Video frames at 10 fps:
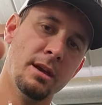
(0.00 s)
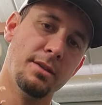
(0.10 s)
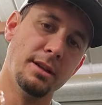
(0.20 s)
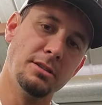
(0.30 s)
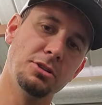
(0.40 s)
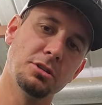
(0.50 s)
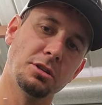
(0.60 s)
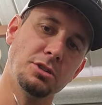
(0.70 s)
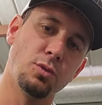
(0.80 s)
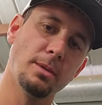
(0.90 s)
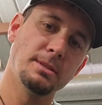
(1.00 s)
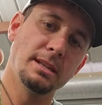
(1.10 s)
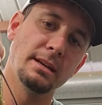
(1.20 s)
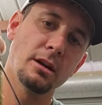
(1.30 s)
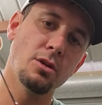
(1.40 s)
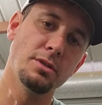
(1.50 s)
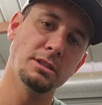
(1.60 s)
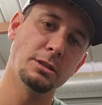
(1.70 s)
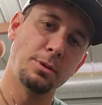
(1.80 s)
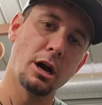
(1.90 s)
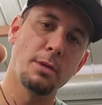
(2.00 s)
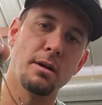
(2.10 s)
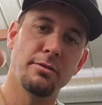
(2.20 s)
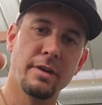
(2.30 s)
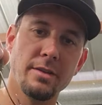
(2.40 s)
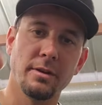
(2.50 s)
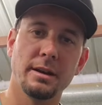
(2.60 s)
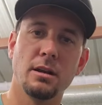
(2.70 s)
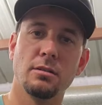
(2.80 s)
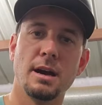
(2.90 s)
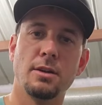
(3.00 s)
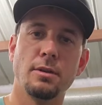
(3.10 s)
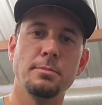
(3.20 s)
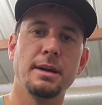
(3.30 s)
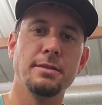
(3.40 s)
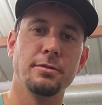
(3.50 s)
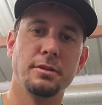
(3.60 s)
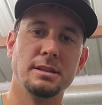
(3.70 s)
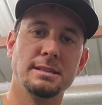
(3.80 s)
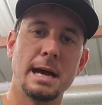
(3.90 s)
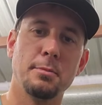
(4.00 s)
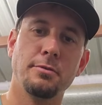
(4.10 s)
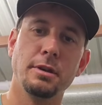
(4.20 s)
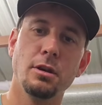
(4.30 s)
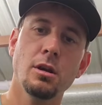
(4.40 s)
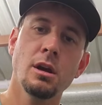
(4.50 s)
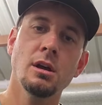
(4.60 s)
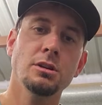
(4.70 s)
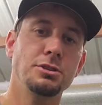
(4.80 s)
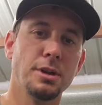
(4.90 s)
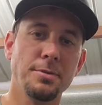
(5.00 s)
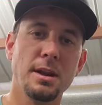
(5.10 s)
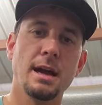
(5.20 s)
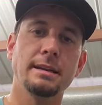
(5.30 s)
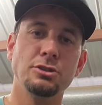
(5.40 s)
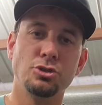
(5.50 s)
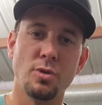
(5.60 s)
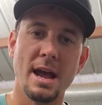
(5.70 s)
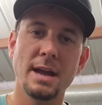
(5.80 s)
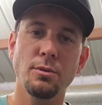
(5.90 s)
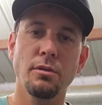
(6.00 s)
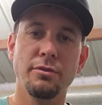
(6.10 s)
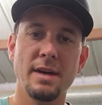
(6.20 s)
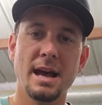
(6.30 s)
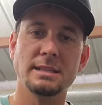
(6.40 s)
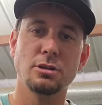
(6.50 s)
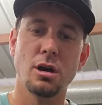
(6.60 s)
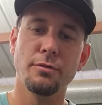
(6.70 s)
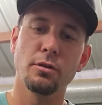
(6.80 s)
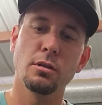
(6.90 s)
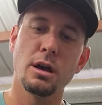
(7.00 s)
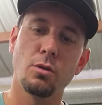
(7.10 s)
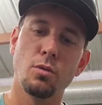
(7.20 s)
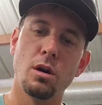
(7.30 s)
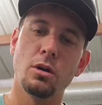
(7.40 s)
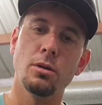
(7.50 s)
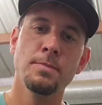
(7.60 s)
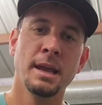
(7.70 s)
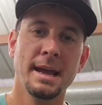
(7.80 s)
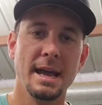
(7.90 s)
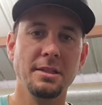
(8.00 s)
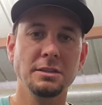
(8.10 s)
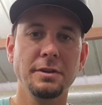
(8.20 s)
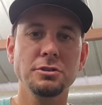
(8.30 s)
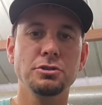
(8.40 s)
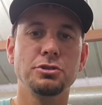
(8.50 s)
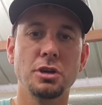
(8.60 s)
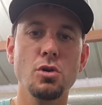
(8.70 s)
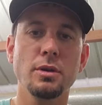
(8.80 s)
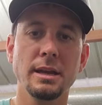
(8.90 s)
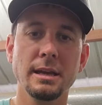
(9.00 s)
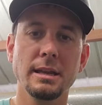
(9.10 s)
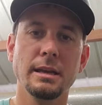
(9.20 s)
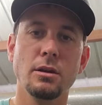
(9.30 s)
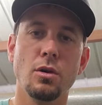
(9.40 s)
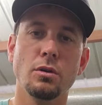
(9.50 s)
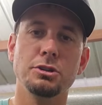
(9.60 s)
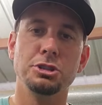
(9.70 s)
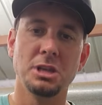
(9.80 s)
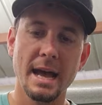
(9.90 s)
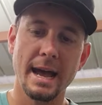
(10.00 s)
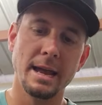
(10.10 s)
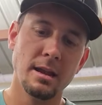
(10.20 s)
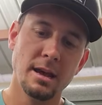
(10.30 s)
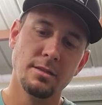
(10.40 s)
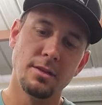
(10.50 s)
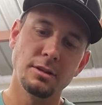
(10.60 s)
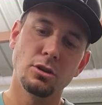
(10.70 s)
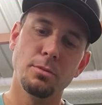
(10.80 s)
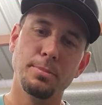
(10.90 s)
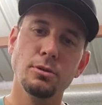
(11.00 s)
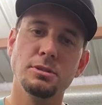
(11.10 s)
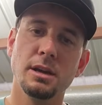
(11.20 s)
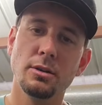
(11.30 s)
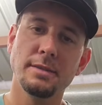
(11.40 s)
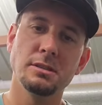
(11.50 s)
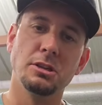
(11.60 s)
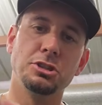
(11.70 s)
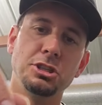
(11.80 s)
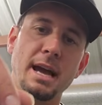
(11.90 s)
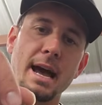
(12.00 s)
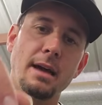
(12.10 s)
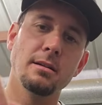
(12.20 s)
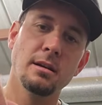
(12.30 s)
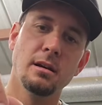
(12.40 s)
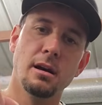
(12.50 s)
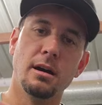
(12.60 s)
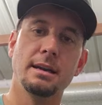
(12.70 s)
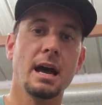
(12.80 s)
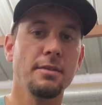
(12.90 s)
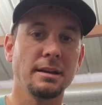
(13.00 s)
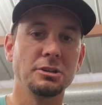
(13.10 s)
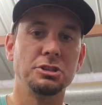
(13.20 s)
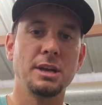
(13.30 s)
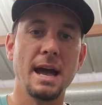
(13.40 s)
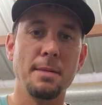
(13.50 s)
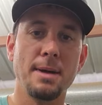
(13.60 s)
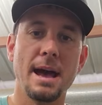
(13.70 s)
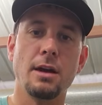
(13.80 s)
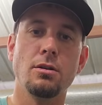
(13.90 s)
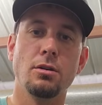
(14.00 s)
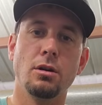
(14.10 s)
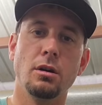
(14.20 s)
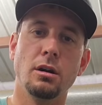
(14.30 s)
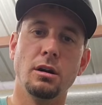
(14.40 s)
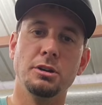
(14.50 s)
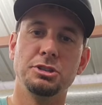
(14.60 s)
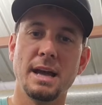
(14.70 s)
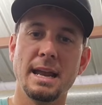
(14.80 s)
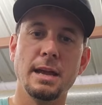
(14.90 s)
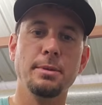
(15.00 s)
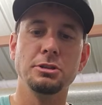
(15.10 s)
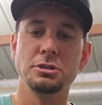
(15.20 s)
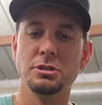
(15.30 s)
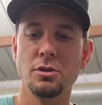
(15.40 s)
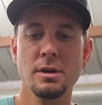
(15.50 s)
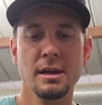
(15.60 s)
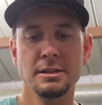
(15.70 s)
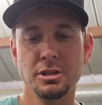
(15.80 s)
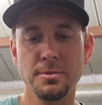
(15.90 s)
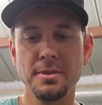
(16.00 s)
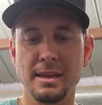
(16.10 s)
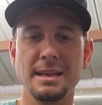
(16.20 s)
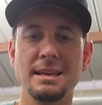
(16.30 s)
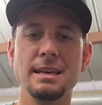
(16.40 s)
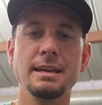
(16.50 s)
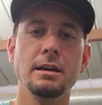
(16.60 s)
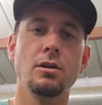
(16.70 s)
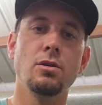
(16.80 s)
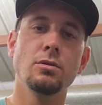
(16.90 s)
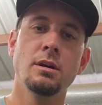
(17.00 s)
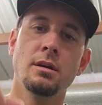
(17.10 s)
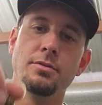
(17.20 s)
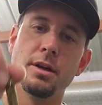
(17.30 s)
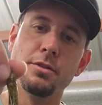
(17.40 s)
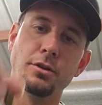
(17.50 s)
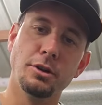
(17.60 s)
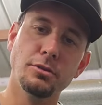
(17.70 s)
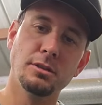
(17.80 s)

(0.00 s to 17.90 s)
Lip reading: This is just a swim Cinco. This is probably my favorite Carolina rig bait for this time of year. Something I can drag real fast, cover a lot of water, and these fish are so keyed in on shad that this little boot tail gives it a shad, kind of like a shad pattern or a shad image, and so something they can key in on that they're used